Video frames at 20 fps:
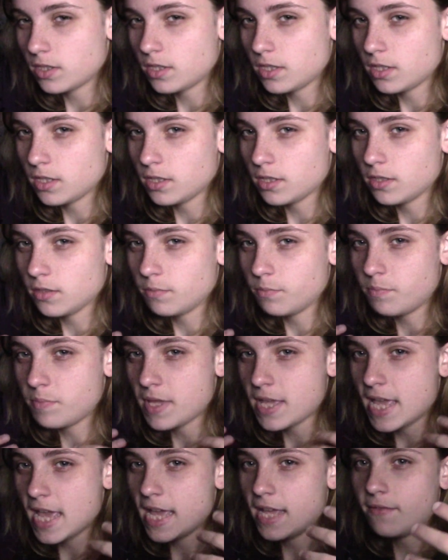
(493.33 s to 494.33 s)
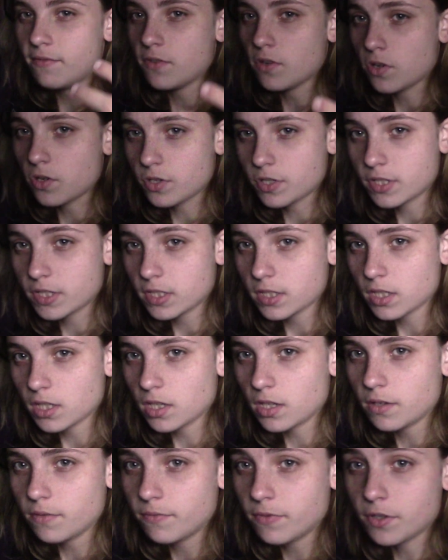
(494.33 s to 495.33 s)
the behaviors
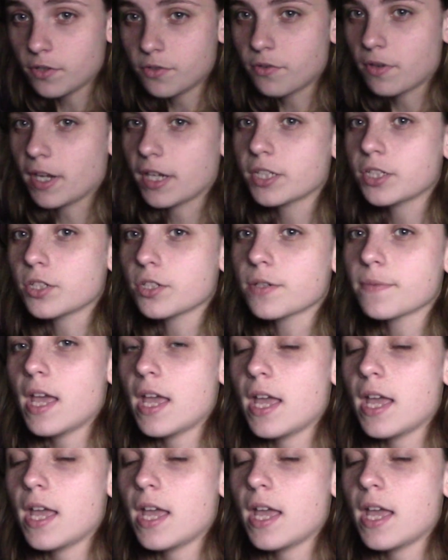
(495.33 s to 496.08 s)
of the director,